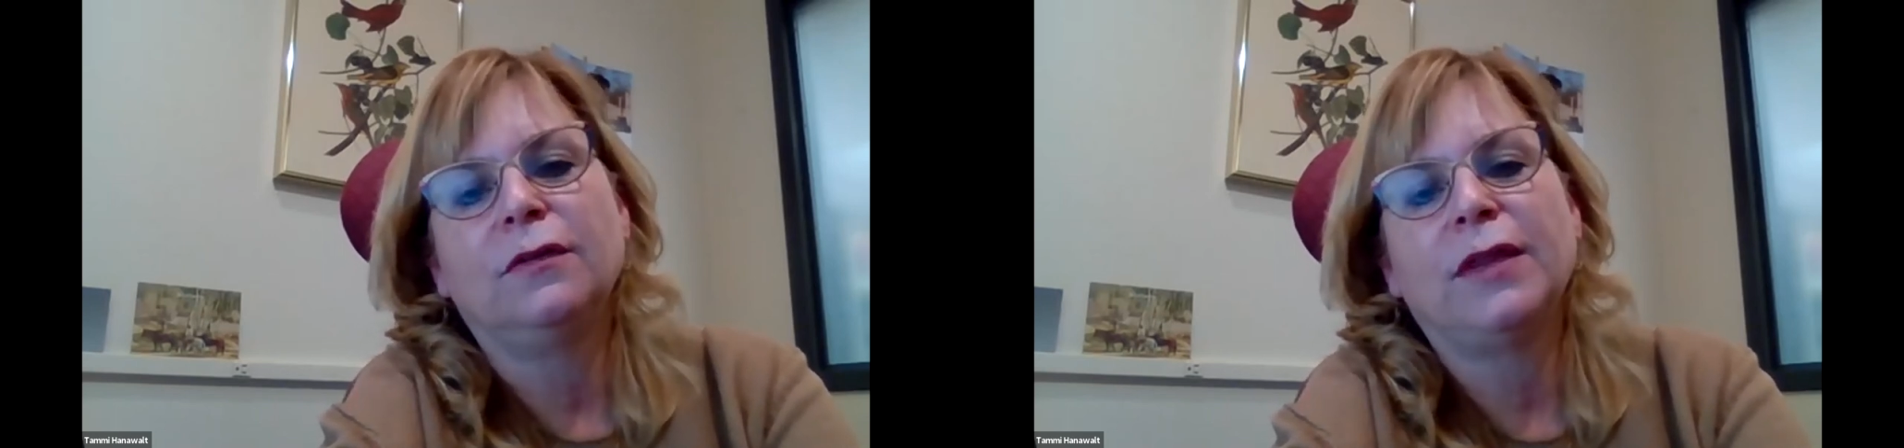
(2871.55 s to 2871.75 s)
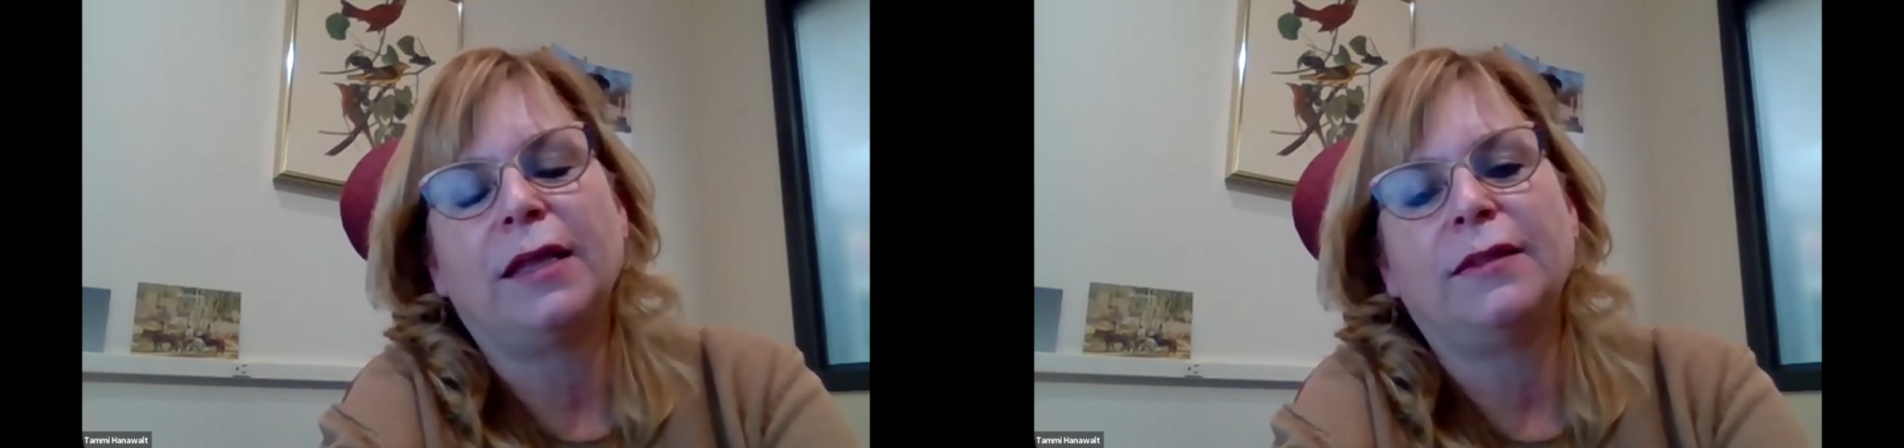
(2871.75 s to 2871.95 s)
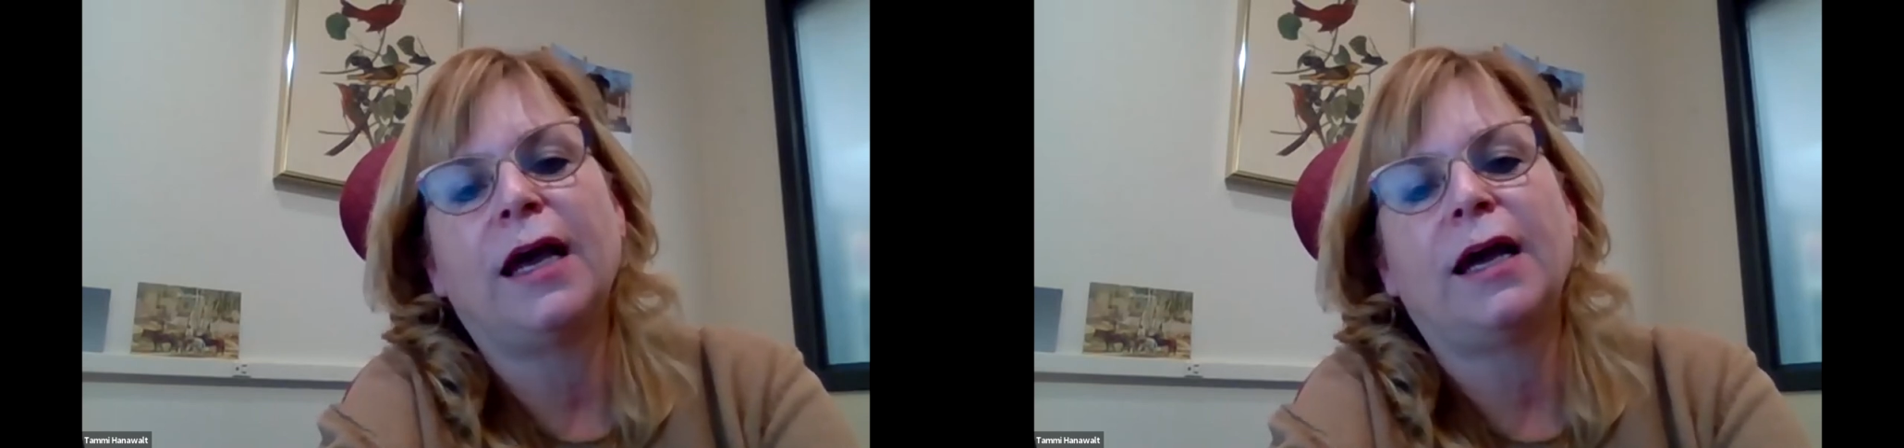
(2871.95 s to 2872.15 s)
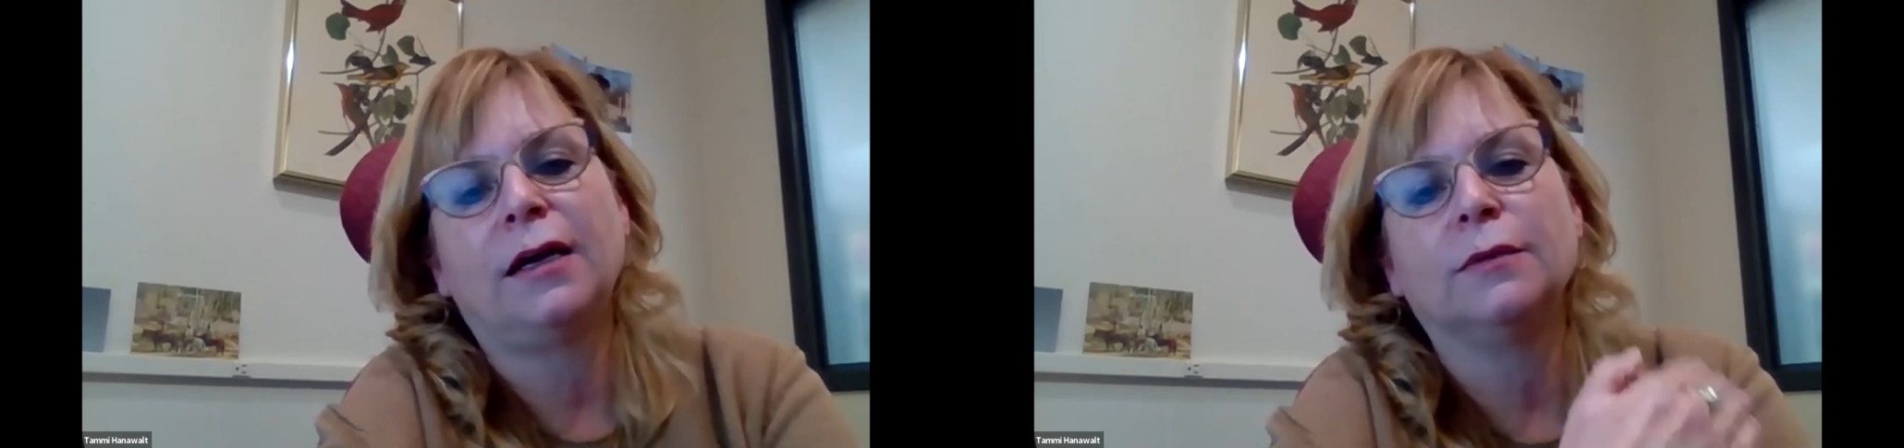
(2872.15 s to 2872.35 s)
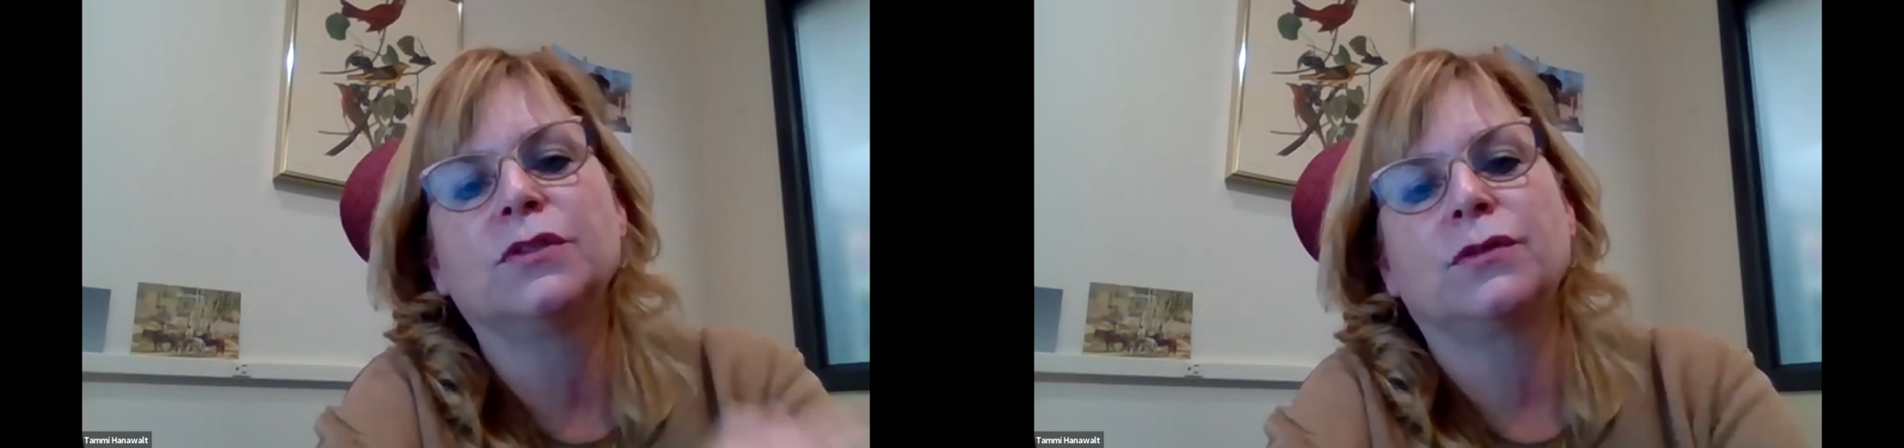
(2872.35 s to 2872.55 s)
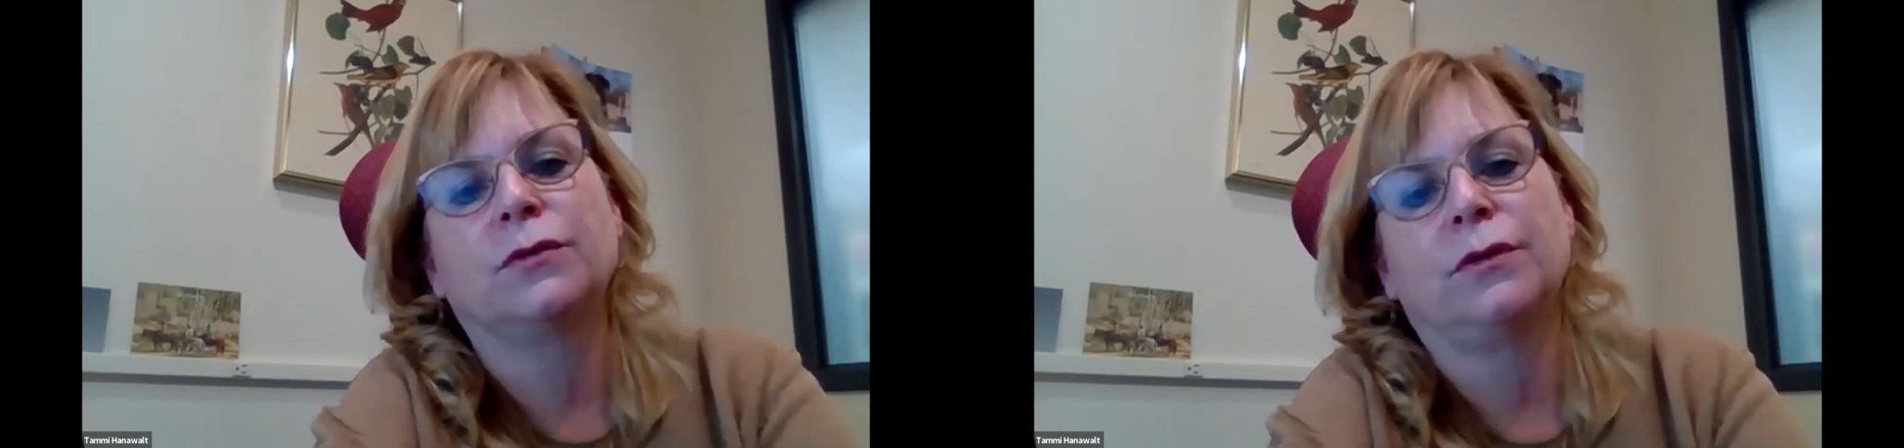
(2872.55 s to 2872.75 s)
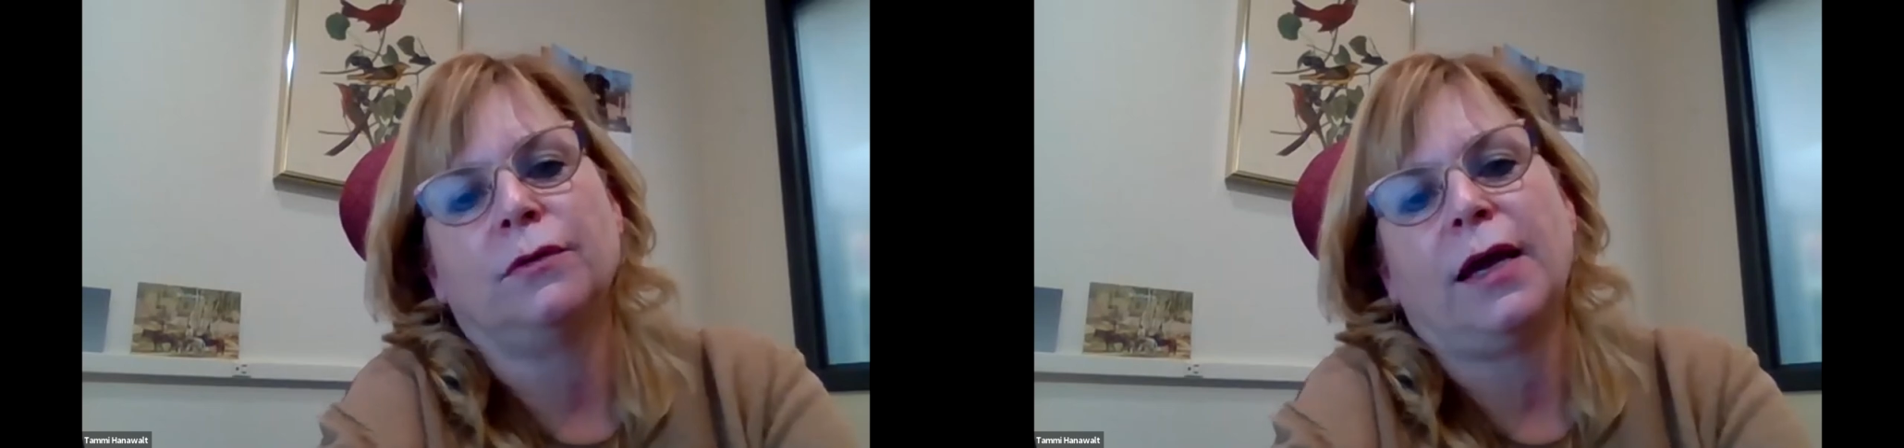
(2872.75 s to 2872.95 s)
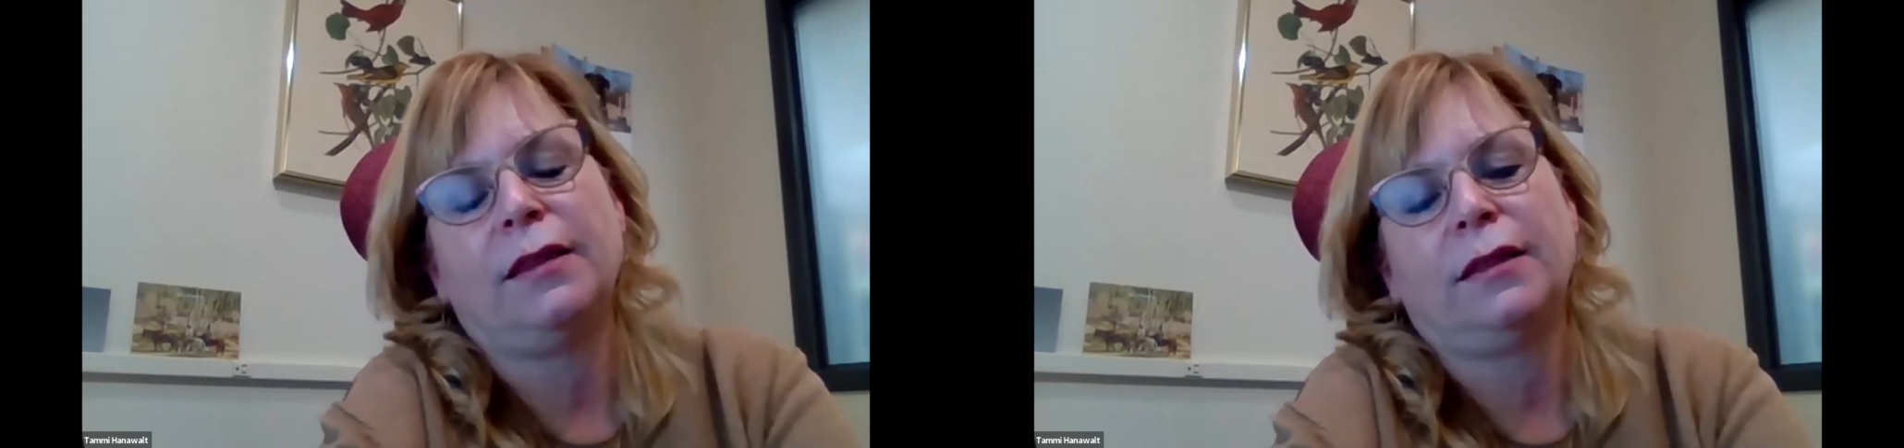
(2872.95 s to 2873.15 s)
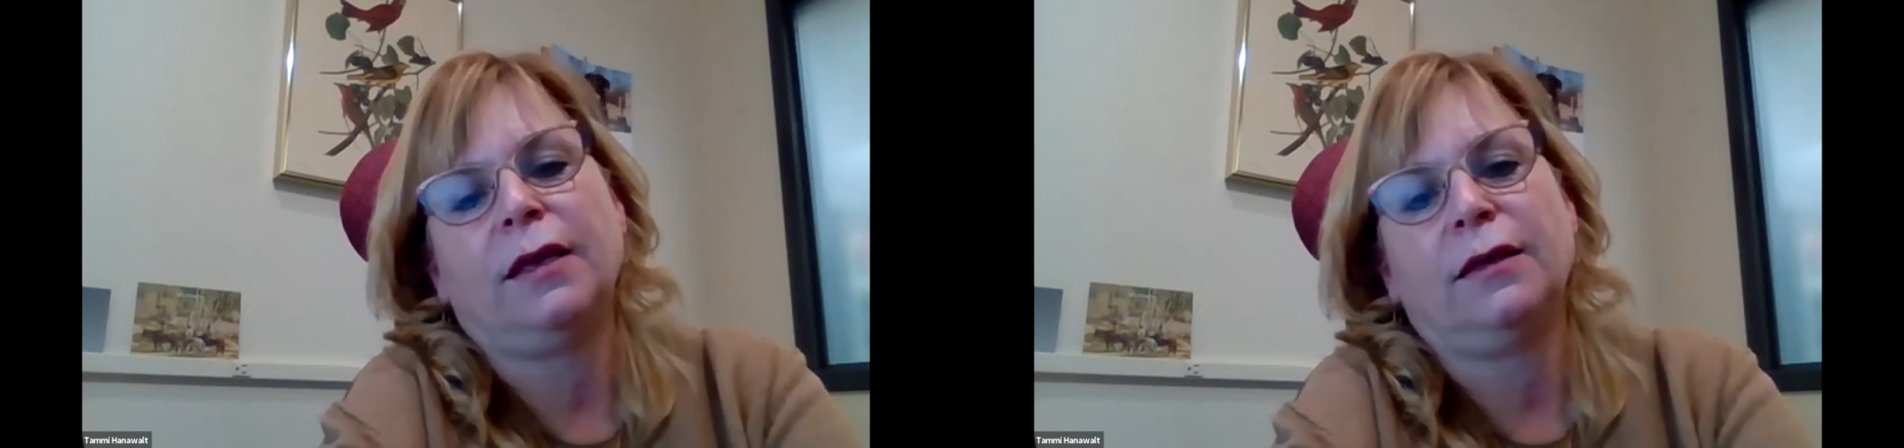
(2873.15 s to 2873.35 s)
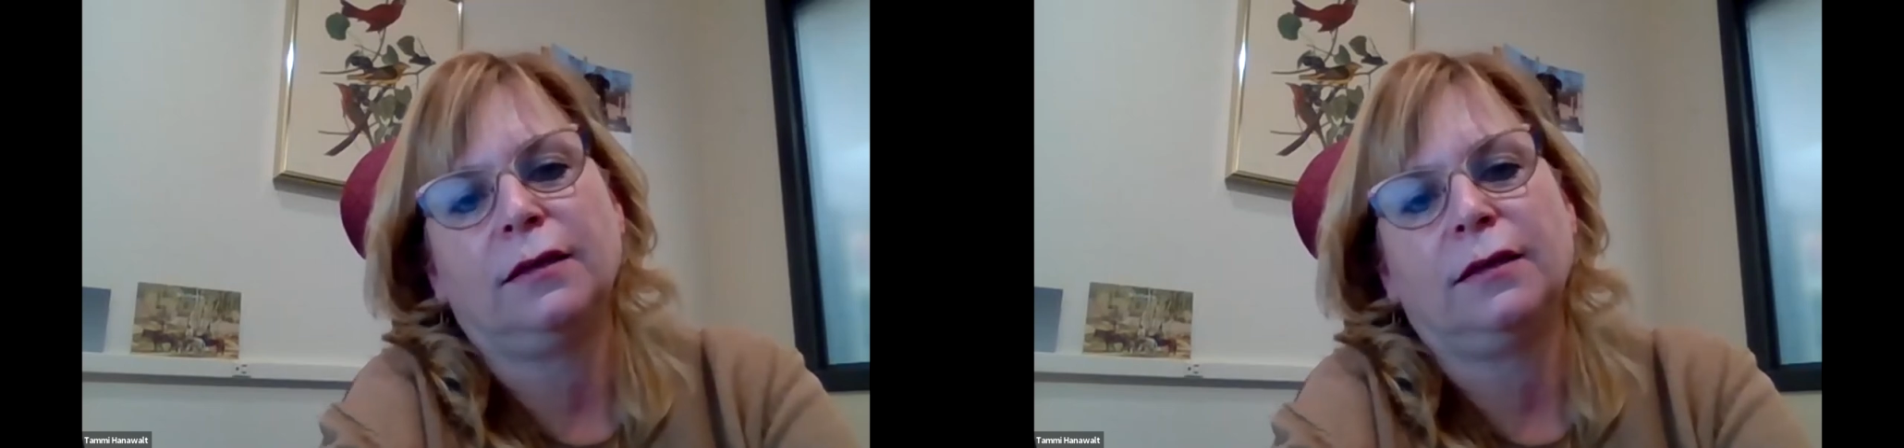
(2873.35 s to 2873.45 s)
that comes through, I think.